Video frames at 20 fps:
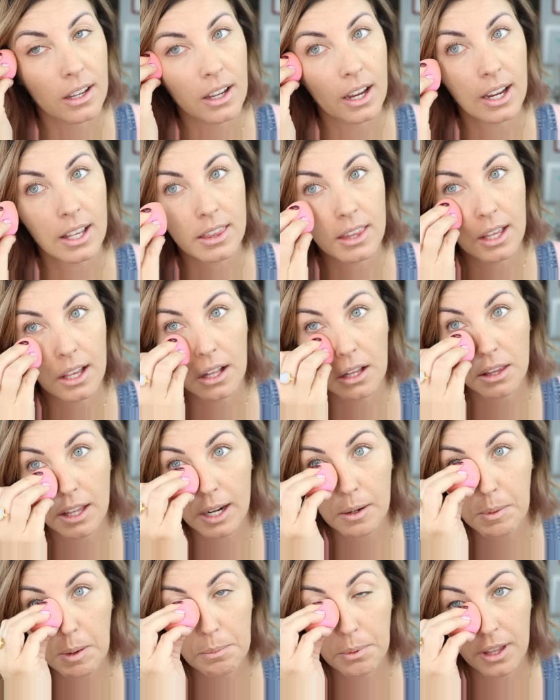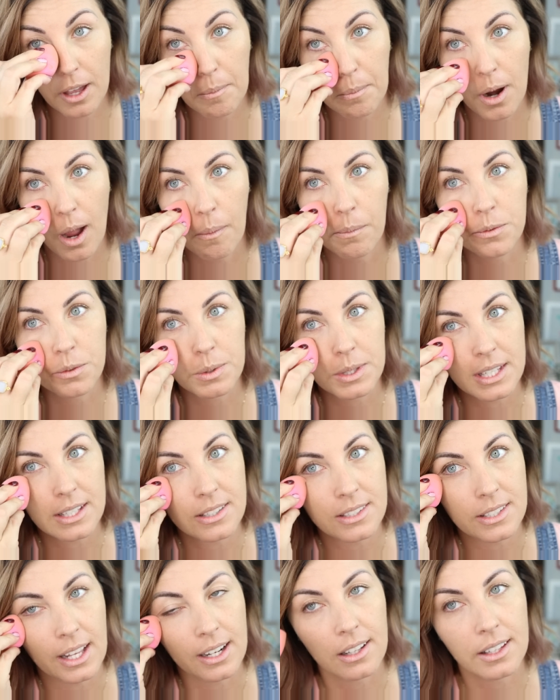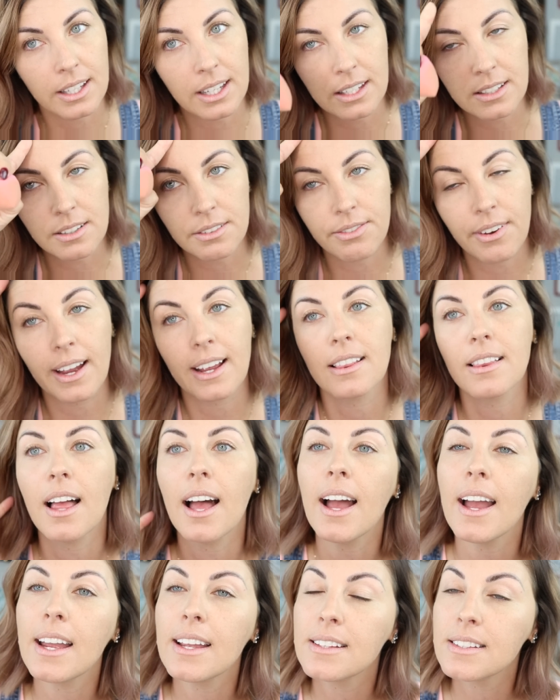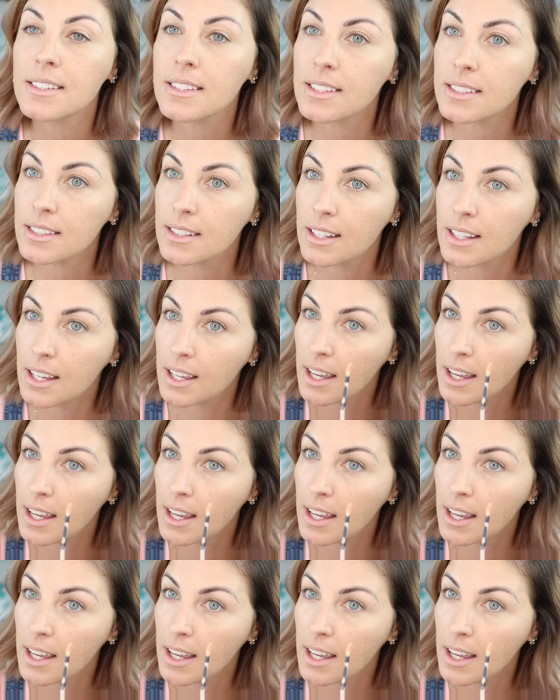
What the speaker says: I think a lot of people have problems with it settling into fine lines